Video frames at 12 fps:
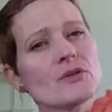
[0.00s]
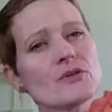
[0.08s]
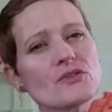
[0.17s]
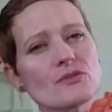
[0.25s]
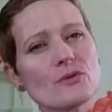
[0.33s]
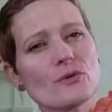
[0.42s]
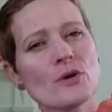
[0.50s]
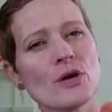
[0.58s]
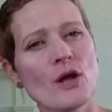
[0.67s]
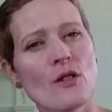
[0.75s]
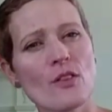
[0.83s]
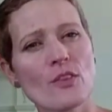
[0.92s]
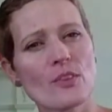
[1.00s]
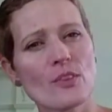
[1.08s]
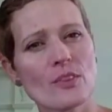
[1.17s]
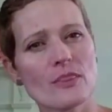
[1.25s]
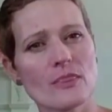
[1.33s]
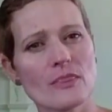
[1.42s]
So
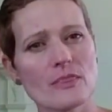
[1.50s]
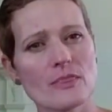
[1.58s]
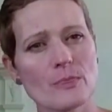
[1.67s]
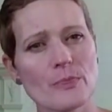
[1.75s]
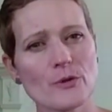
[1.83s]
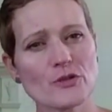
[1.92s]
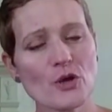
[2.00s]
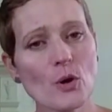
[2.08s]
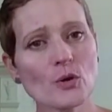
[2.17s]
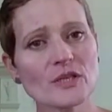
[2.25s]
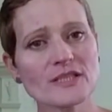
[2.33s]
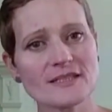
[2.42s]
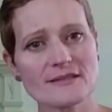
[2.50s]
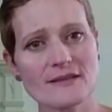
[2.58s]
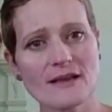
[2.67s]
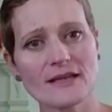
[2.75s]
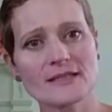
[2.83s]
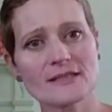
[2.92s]
the yoke
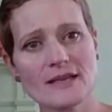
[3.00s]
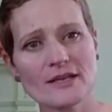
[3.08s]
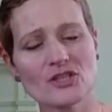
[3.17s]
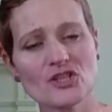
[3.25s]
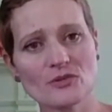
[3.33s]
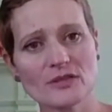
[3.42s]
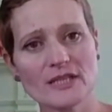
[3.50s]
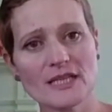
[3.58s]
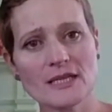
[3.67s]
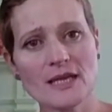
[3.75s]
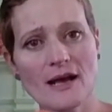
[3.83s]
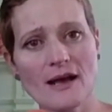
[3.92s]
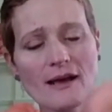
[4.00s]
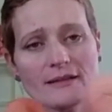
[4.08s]
design is actually